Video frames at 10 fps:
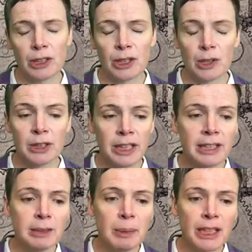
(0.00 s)
So
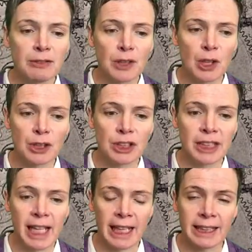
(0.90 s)
turn to page
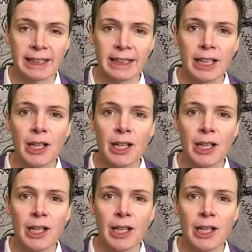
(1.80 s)
408.